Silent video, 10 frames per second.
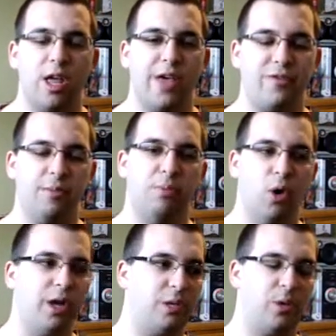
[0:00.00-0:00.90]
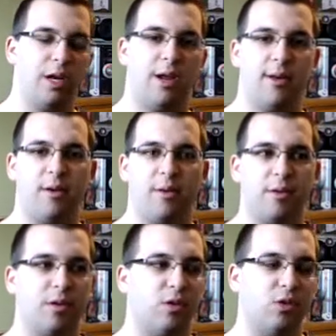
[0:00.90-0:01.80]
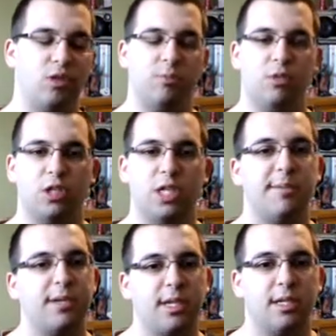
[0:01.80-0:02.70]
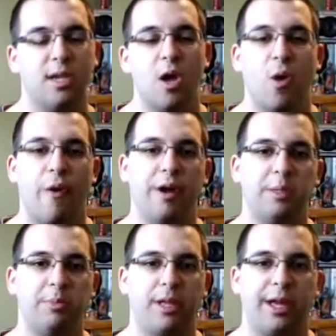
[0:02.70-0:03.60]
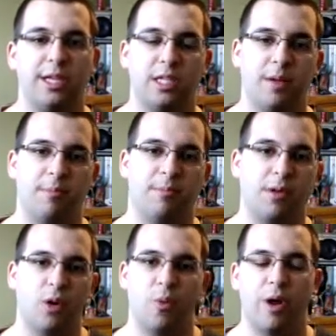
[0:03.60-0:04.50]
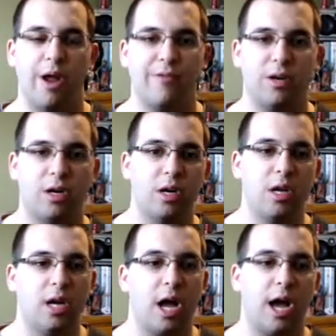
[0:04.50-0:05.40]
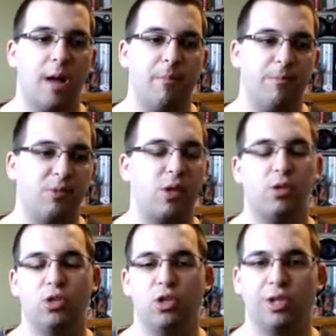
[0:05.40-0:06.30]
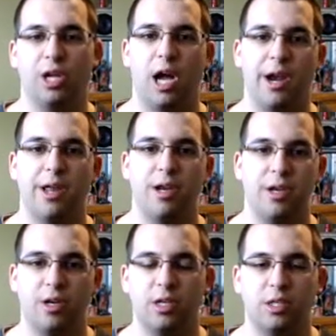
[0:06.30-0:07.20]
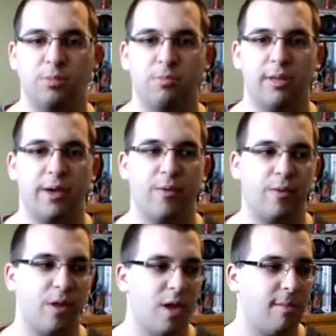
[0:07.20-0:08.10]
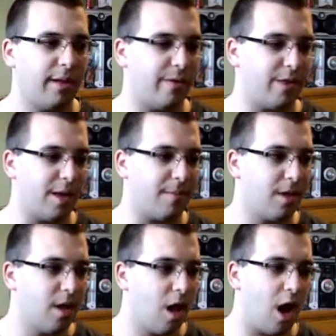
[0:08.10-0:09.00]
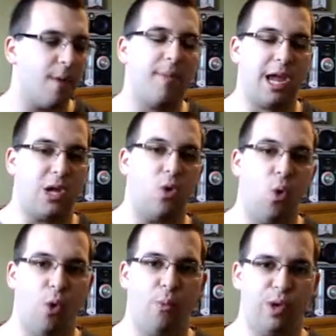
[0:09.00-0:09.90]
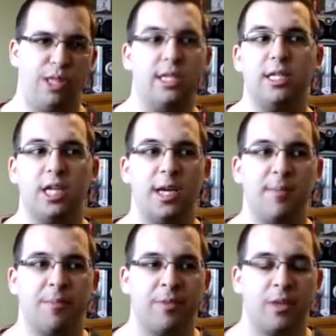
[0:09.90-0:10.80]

if you're bored, you just want to do some GBs or just play some whatever. Someone's usually on, and you could just play with them. our main goal with the team